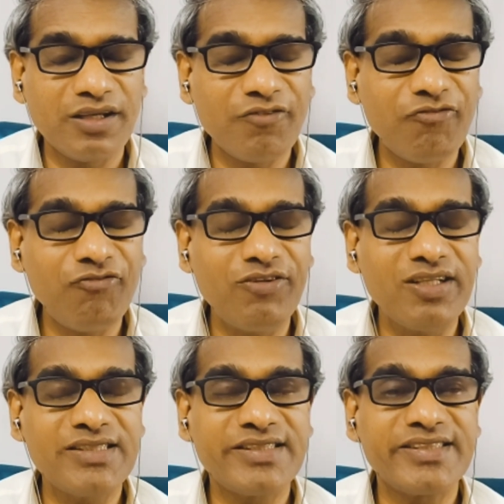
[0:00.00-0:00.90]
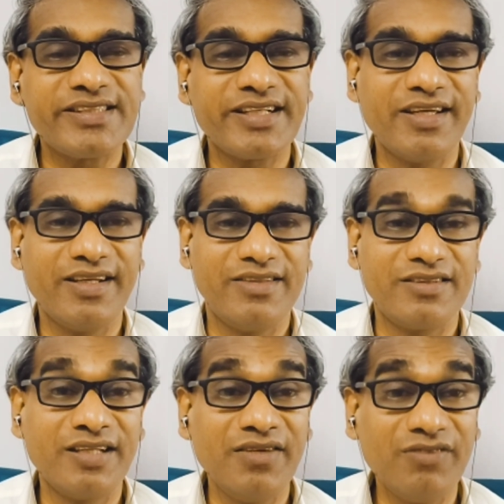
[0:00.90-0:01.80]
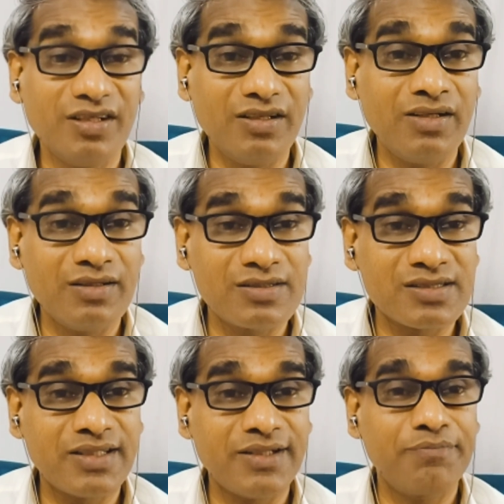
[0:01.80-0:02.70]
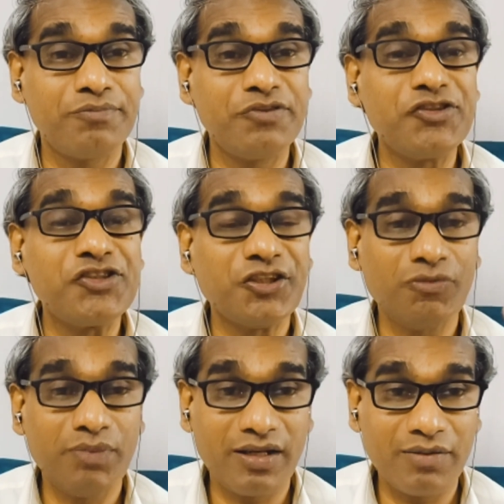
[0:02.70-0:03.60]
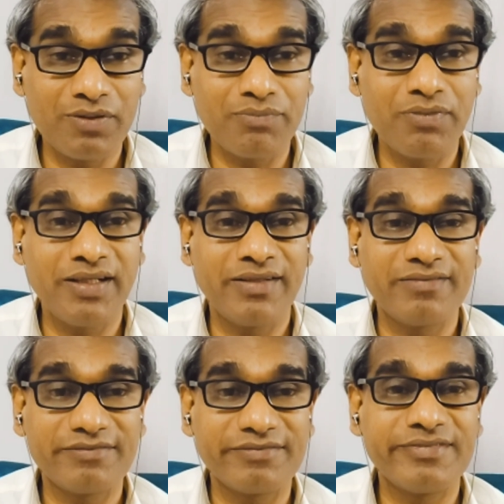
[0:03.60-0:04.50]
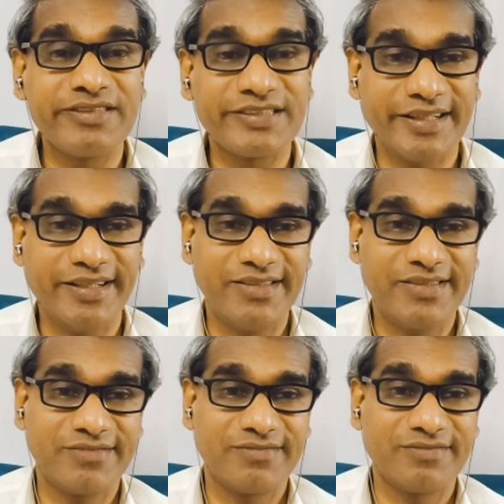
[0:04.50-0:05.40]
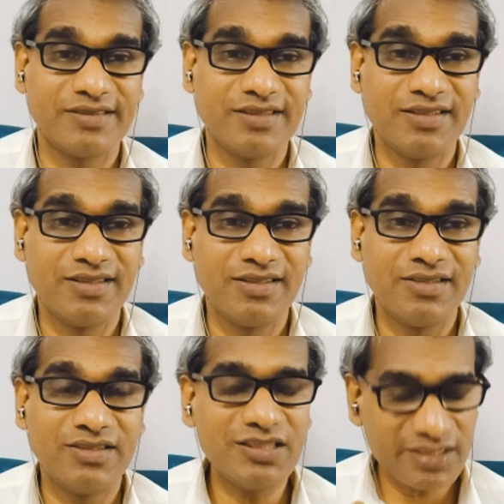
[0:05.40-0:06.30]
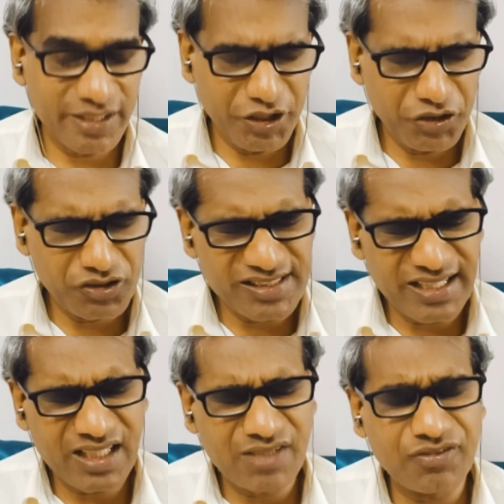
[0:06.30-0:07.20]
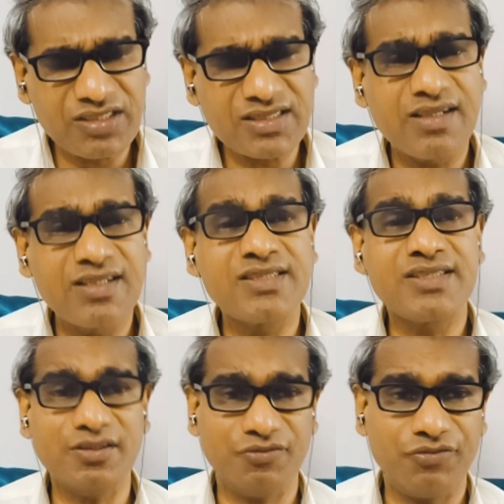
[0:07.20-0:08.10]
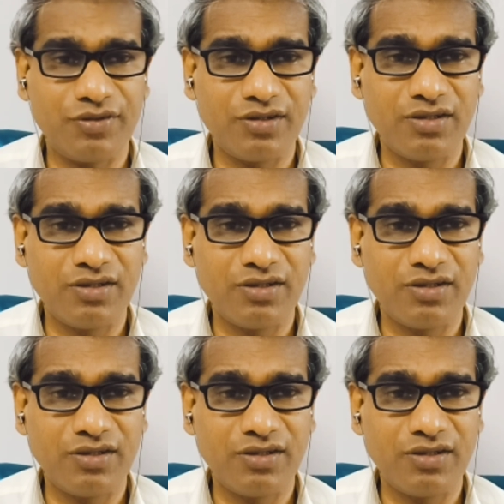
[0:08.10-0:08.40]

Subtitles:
every second, even in her sleep, she will be remembering child. She is ready to sacrifice herself